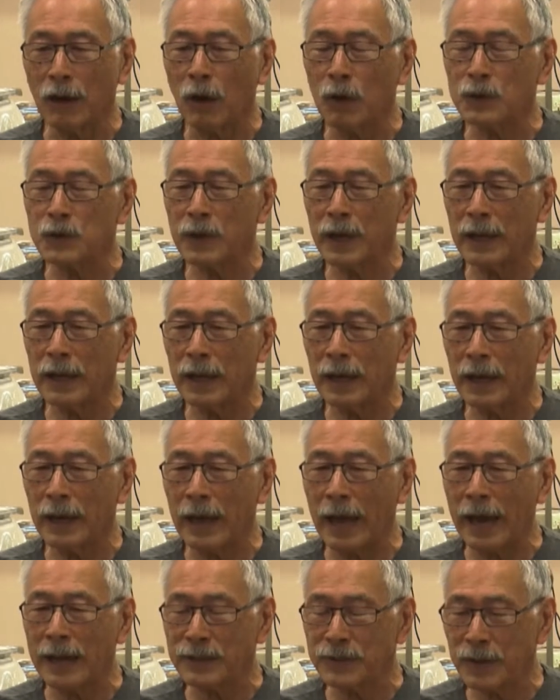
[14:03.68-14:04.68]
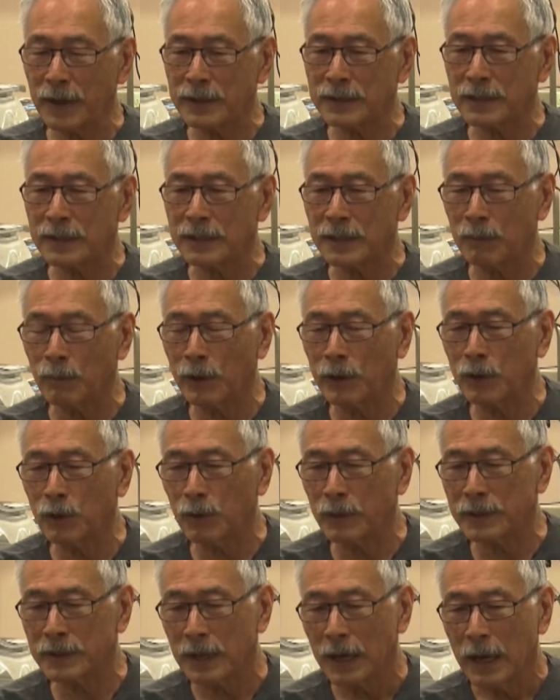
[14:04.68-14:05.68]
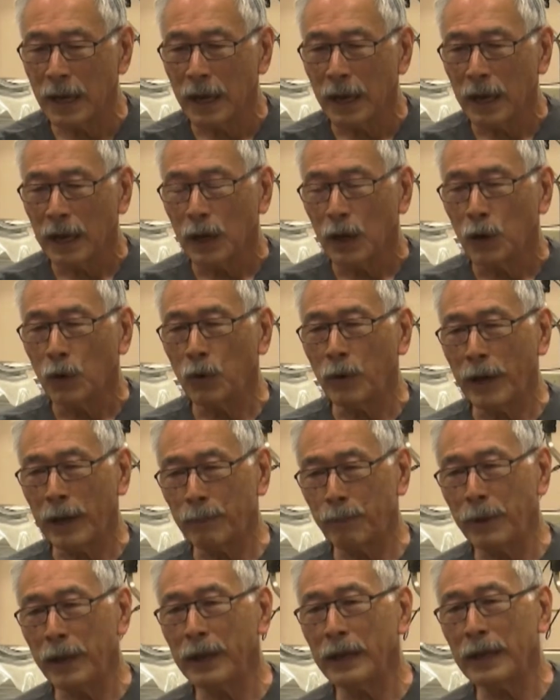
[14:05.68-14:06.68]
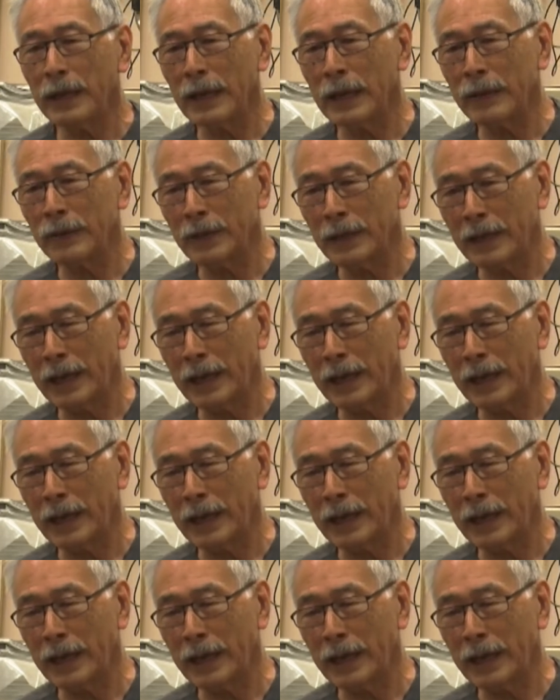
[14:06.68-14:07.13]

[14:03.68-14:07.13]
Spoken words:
also had access to someone who had been in the